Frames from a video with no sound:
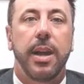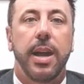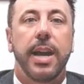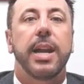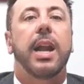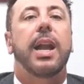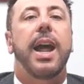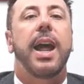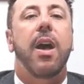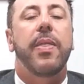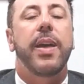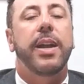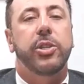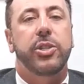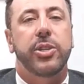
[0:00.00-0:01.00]
and allow
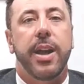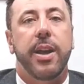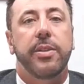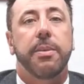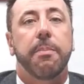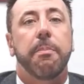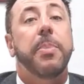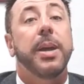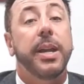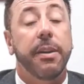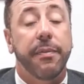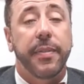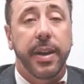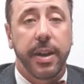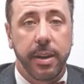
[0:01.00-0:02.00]
that child to
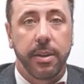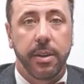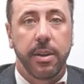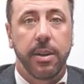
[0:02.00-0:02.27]
benefit